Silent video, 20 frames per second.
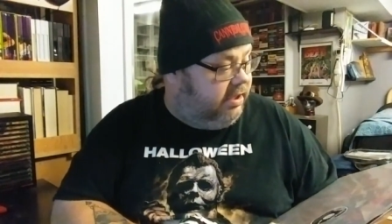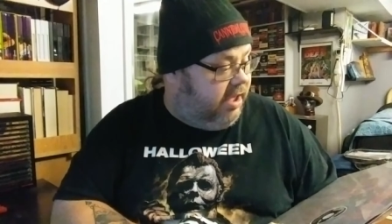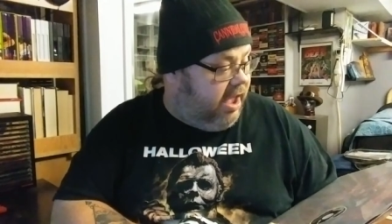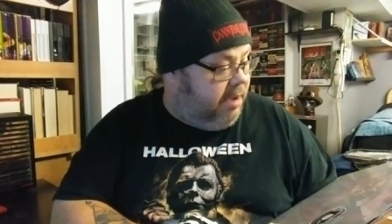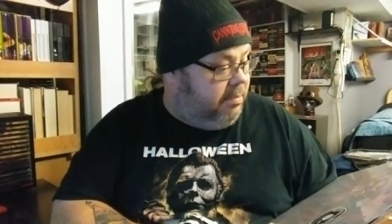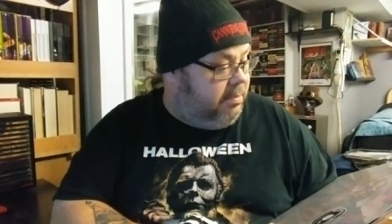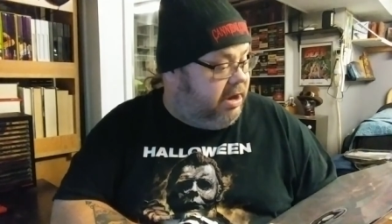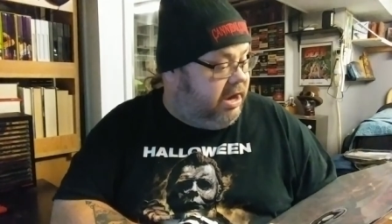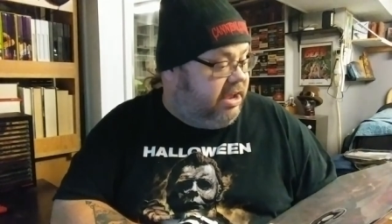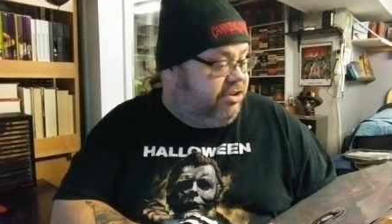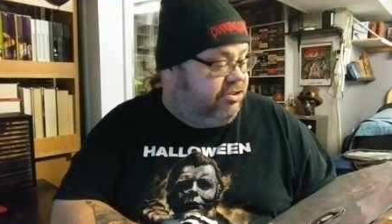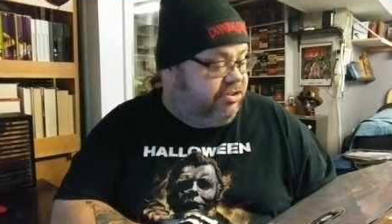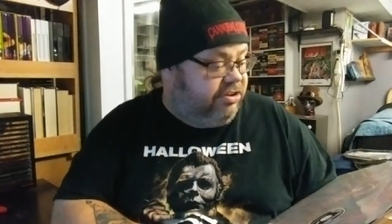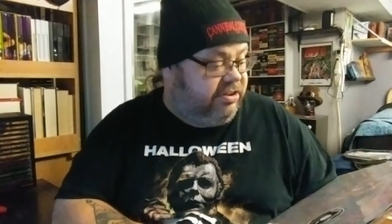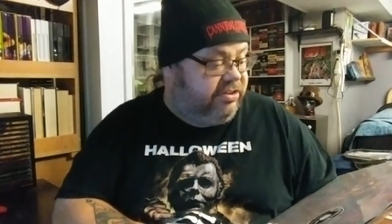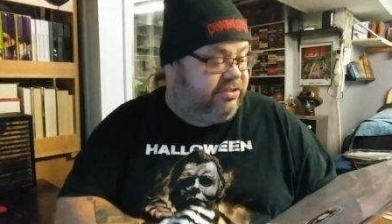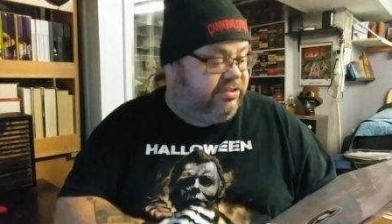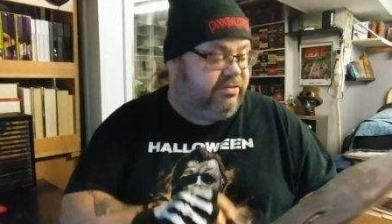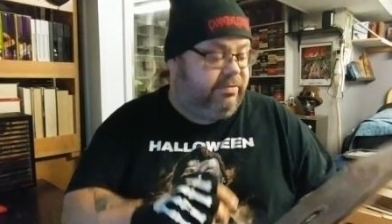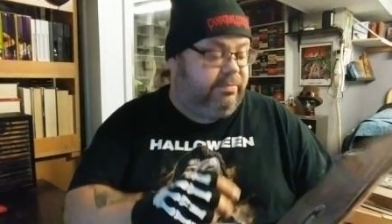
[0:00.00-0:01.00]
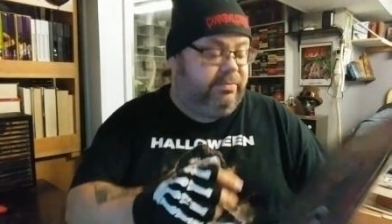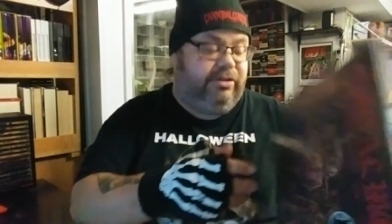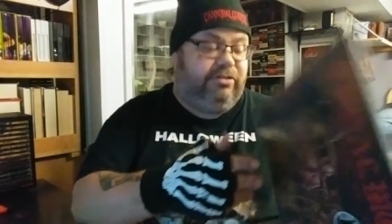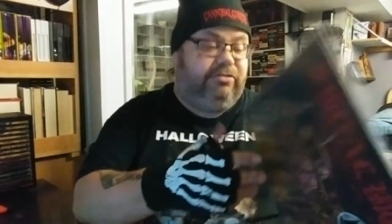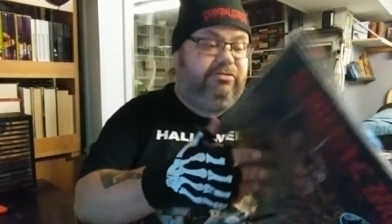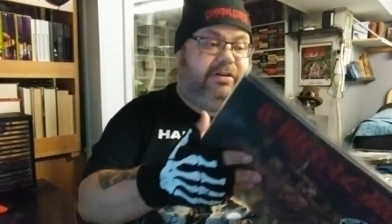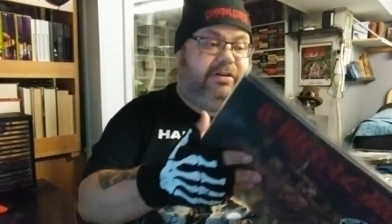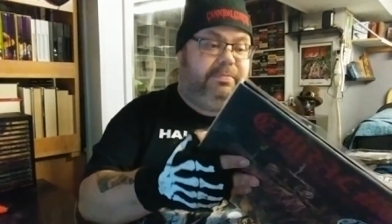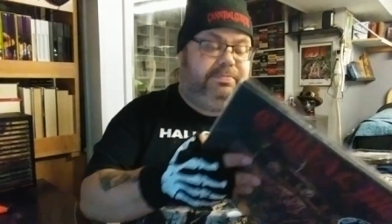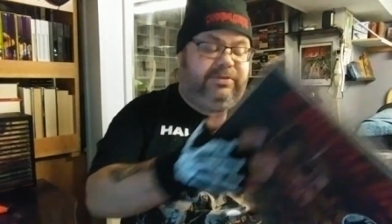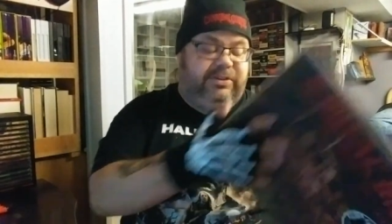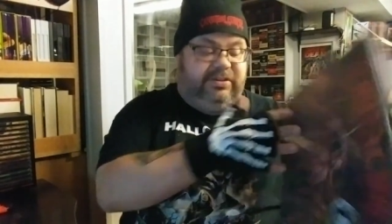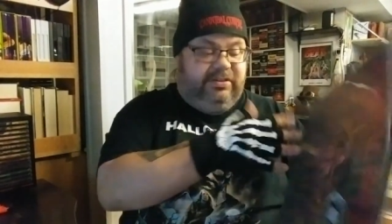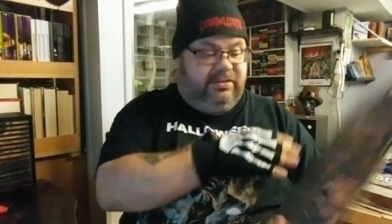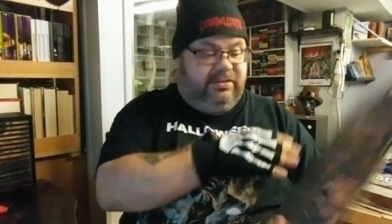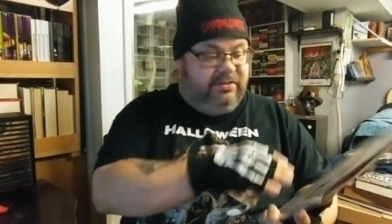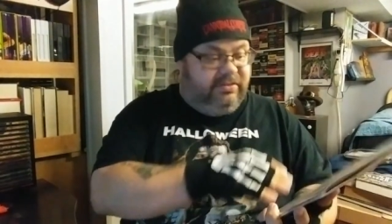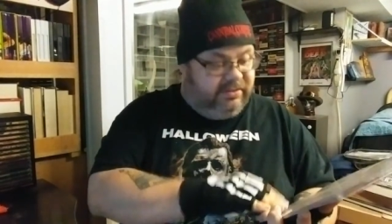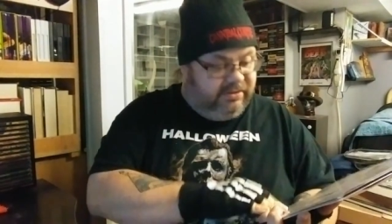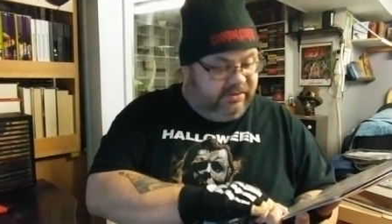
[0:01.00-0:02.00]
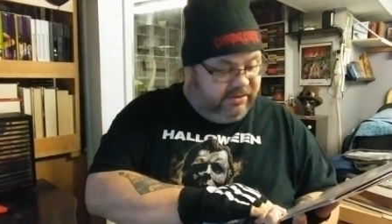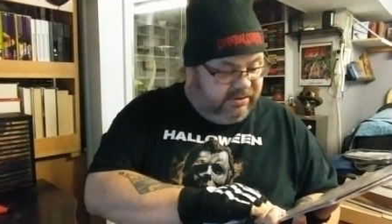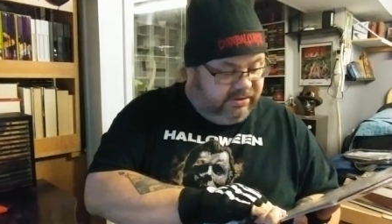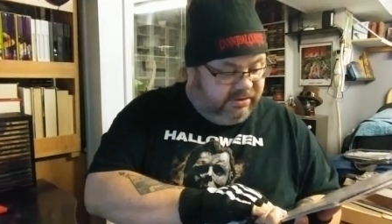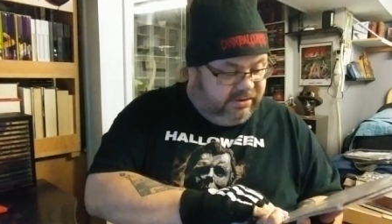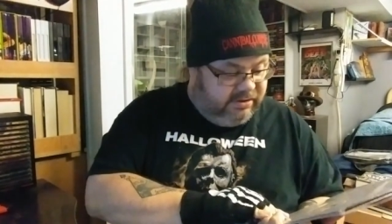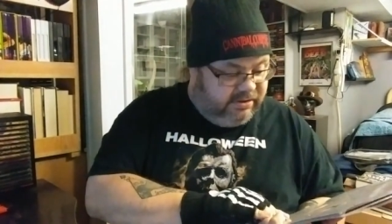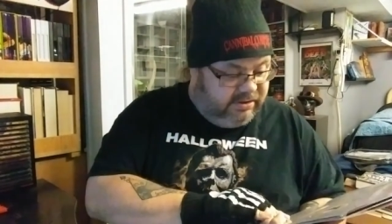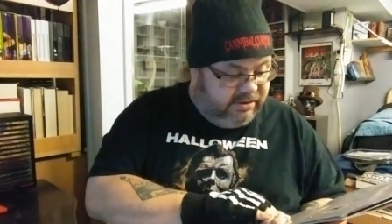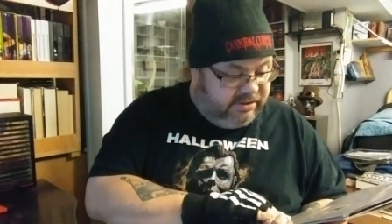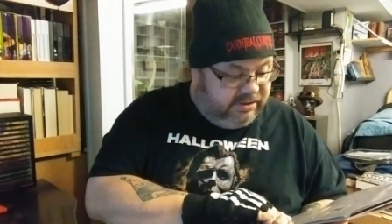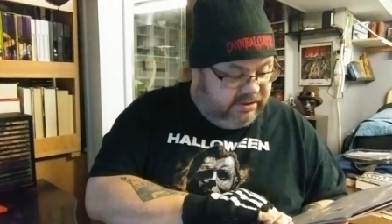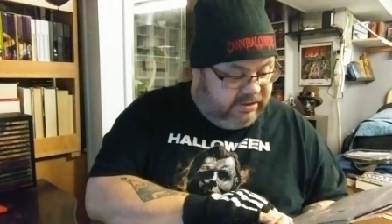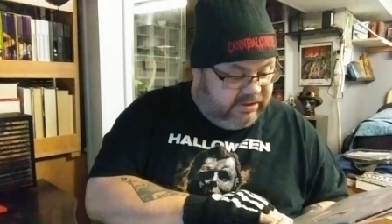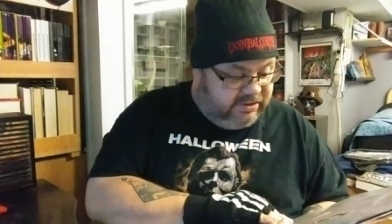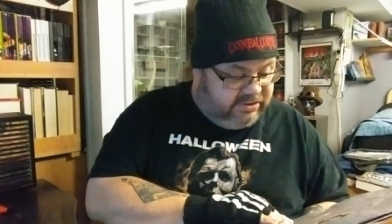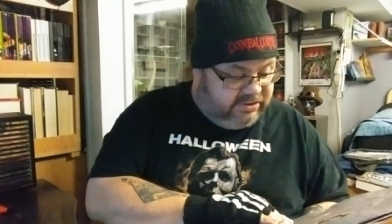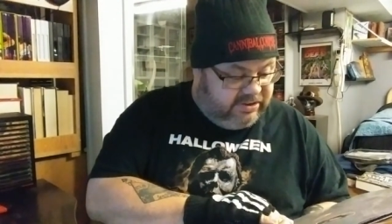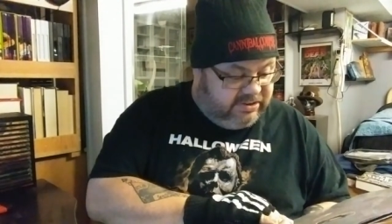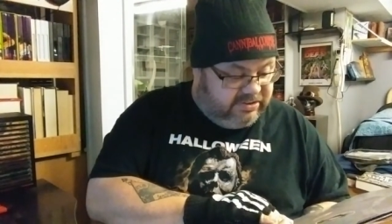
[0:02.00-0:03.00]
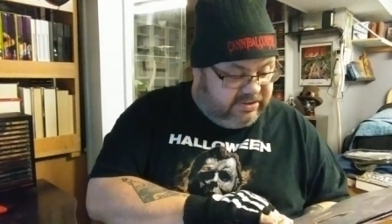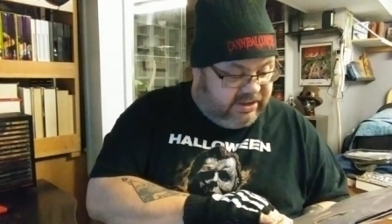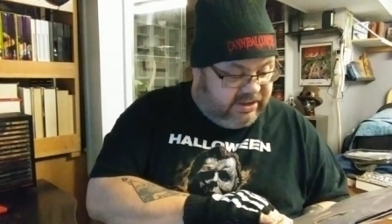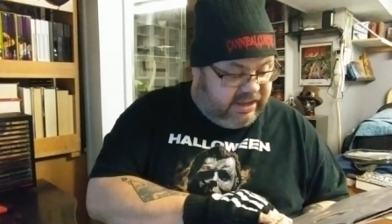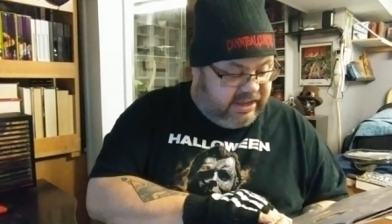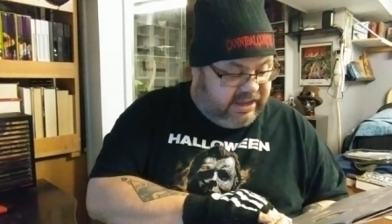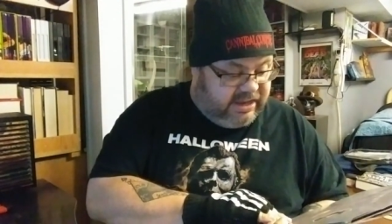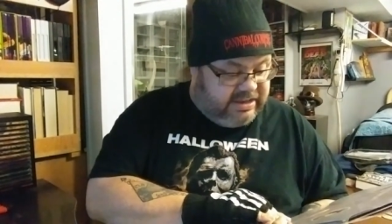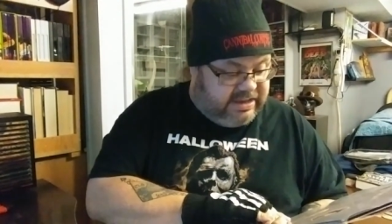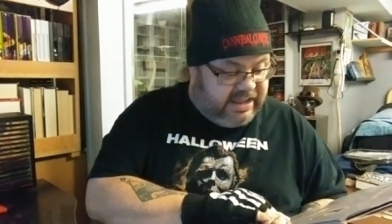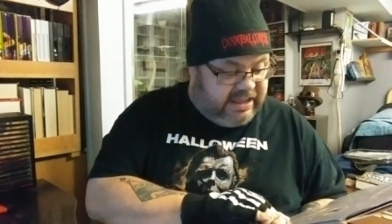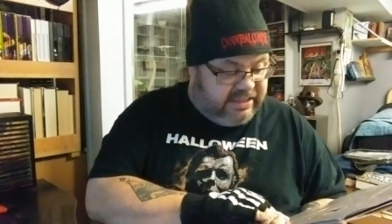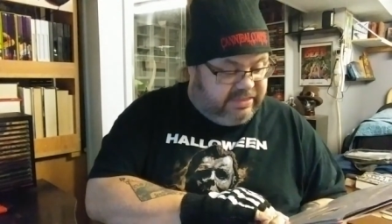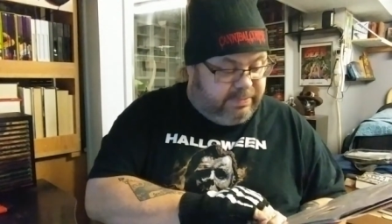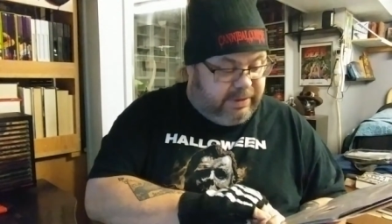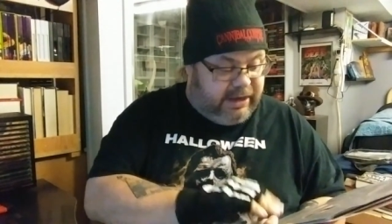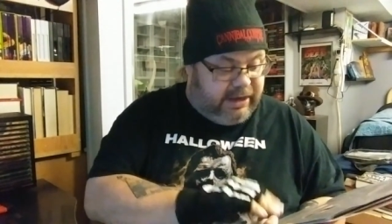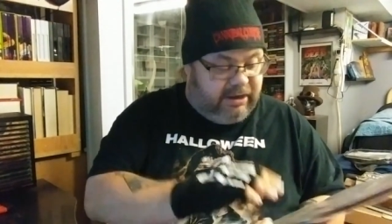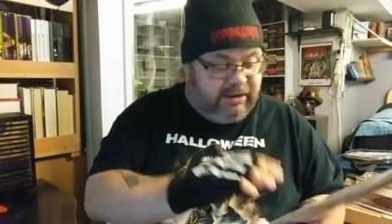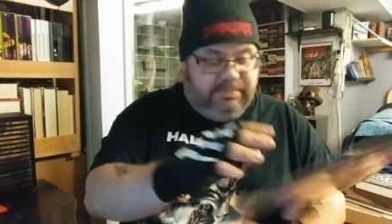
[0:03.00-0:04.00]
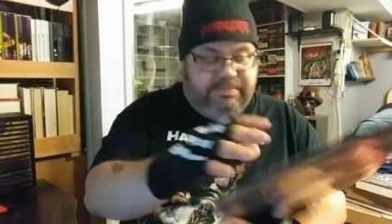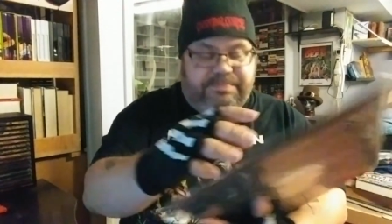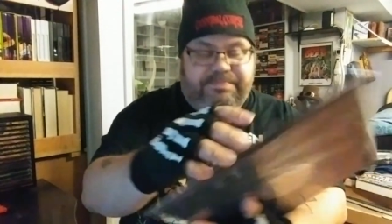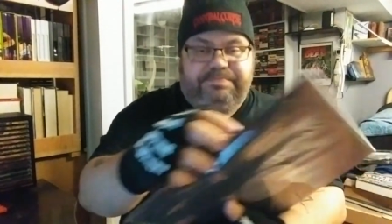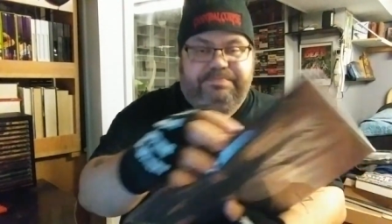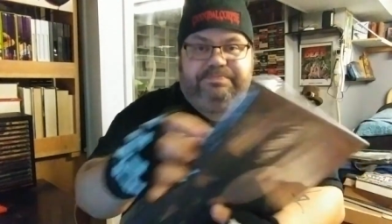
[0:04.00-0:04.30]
Emanations from the Crypt. This is death metal,